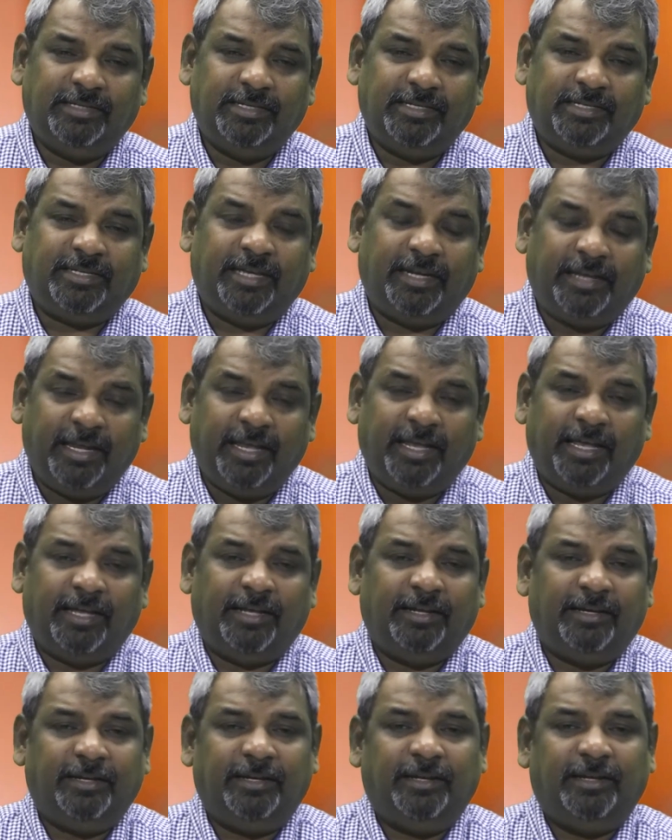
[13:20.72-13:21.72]
setting
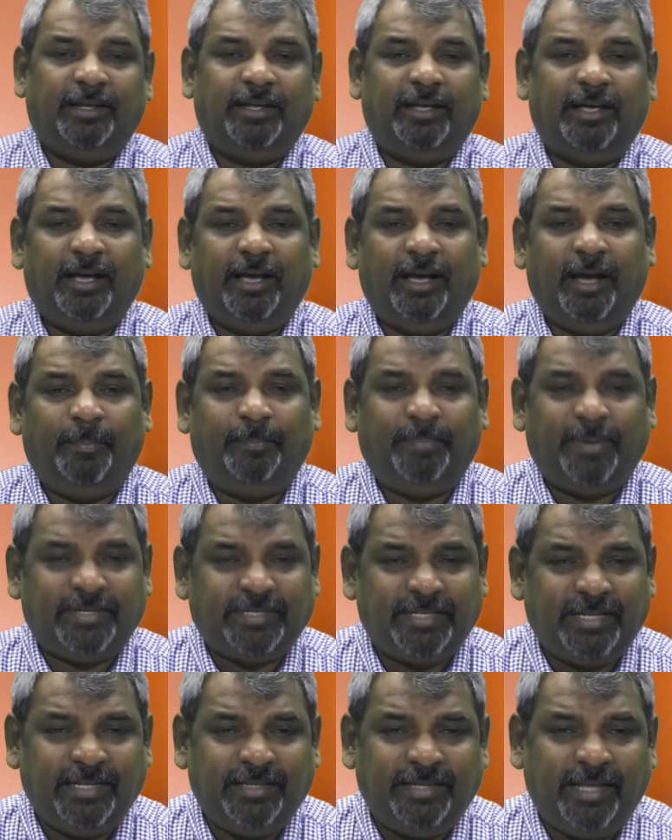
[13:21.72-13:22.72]
a
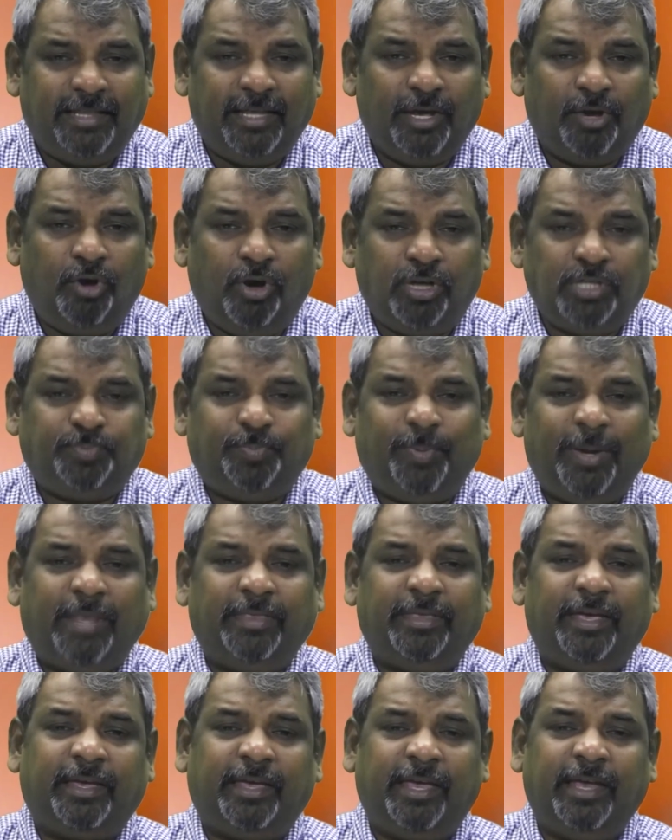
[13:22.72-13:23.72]
precedent that the gospel
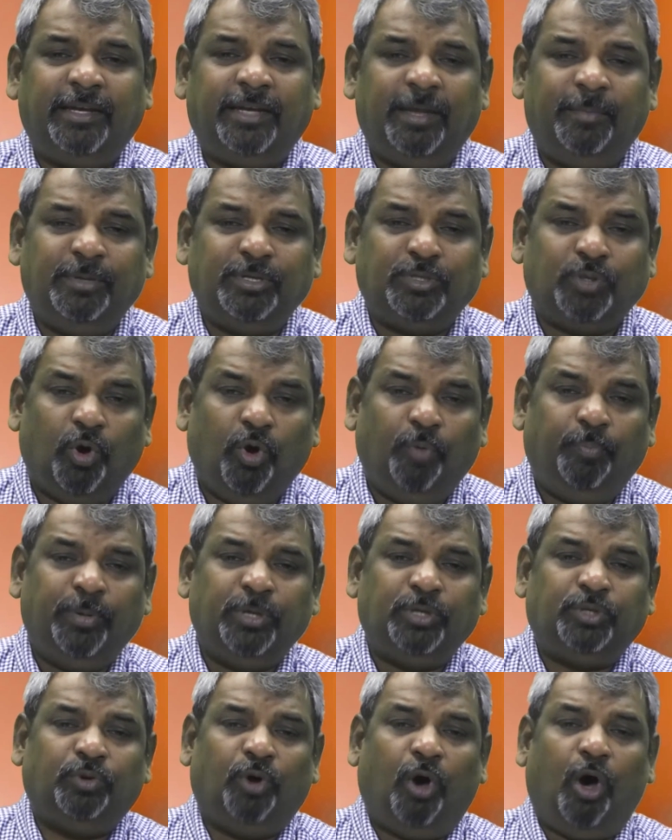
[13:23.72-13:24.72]
and the kingdom is
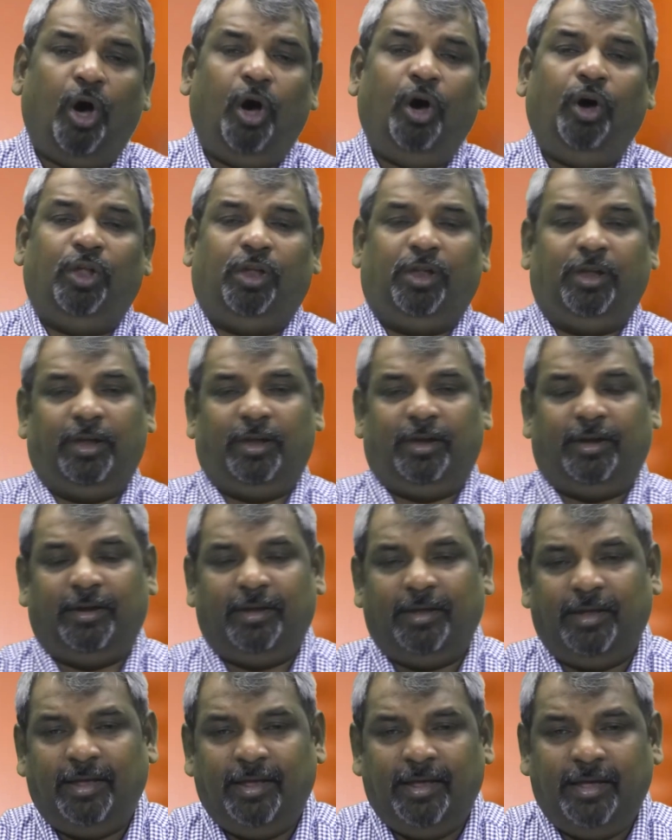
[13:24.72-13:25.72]
open to all
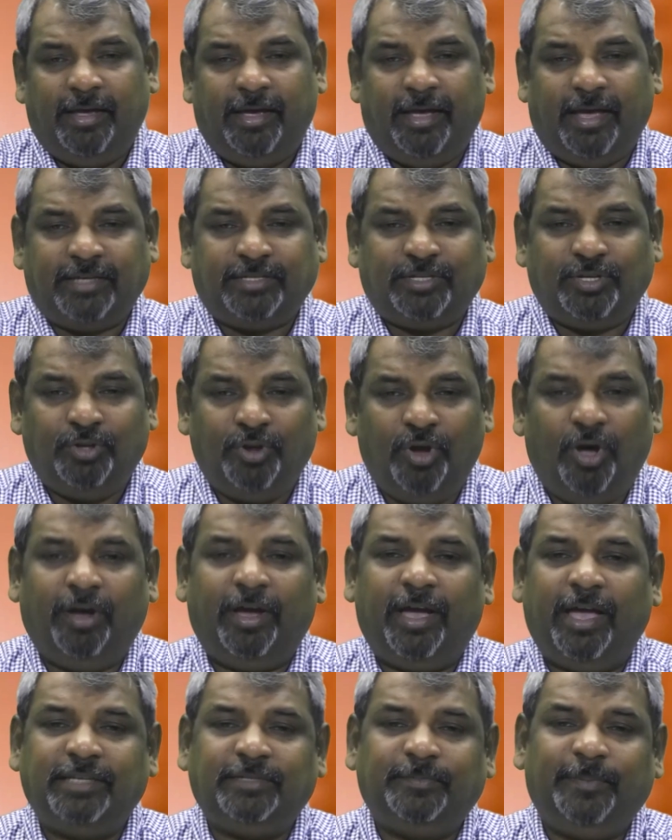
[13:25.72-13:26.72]
as
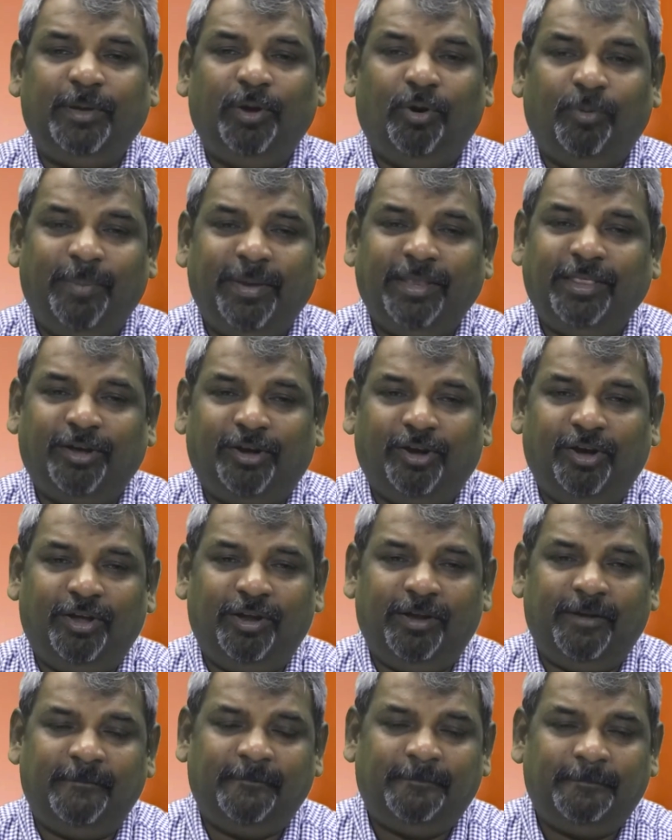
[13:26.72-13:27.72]
long as we obey the
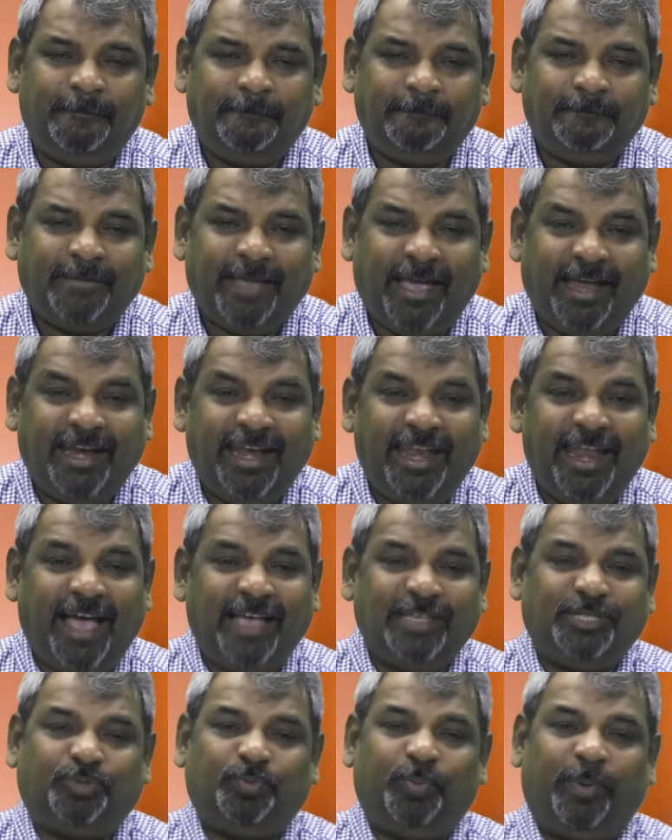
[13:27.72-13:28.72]
call. And
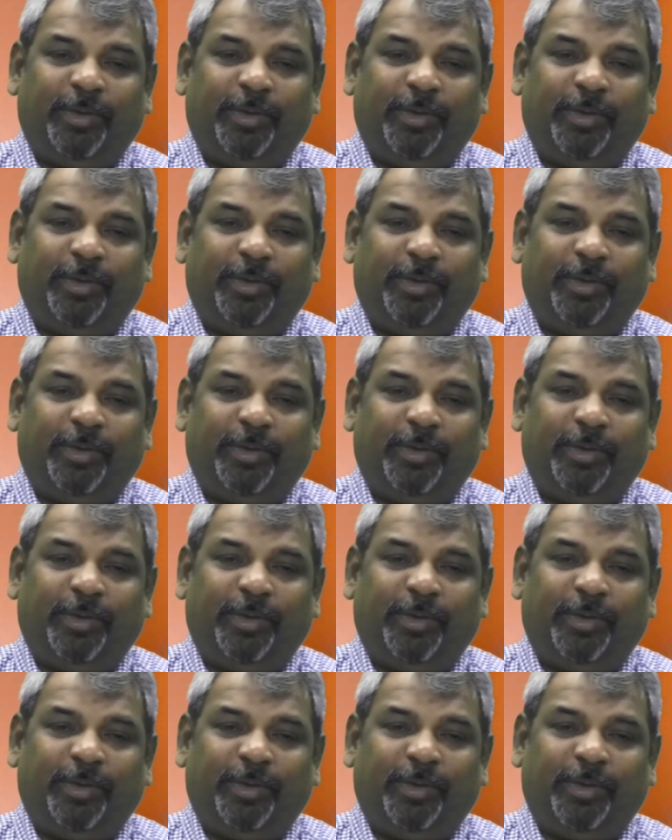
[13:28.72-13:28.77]
last